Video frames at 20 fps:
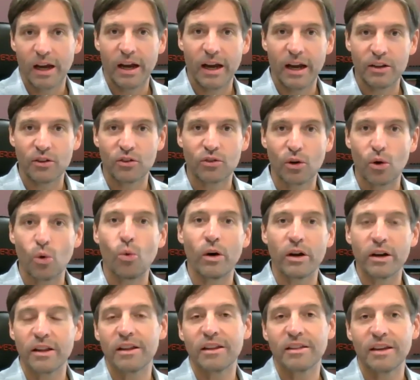And so
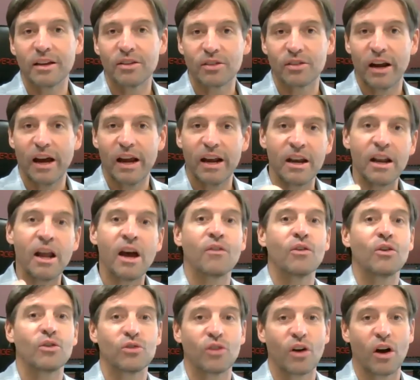one of the things that I
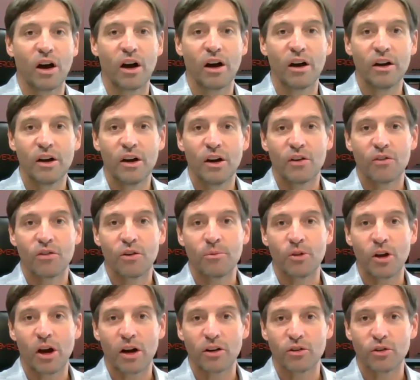never saw from
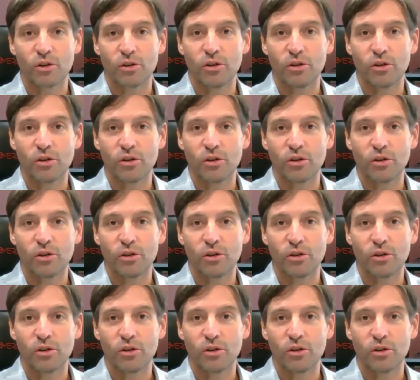Dr.